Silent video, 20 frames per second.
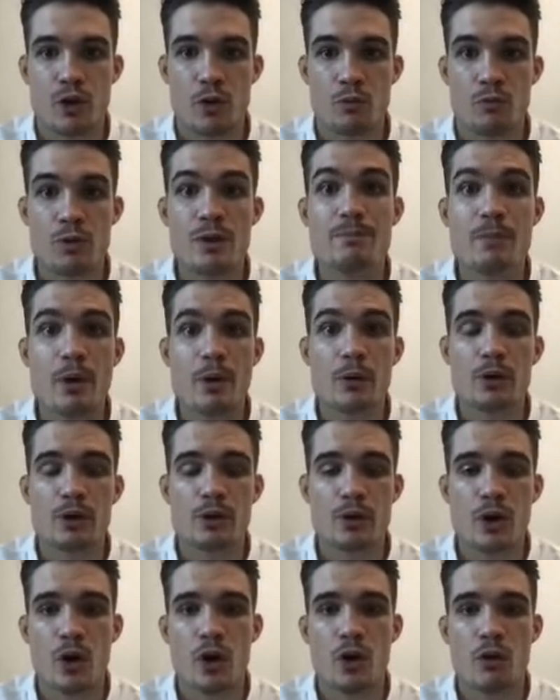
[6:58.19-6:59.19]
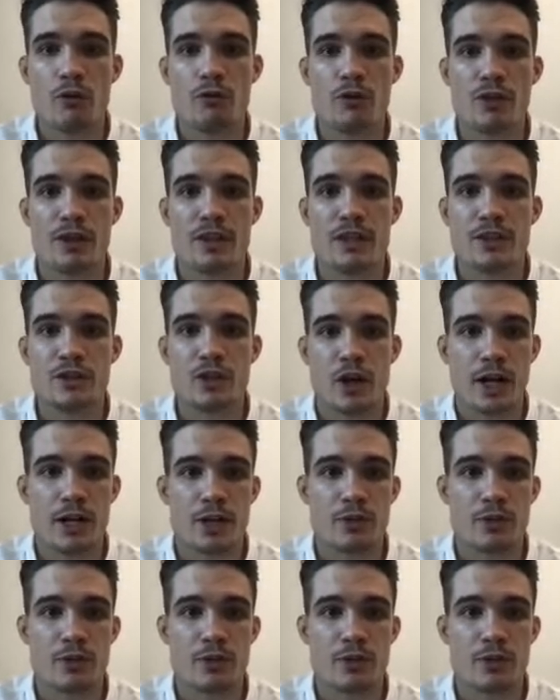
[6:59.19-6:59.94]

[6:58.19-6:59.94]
rebuilding of the Chinese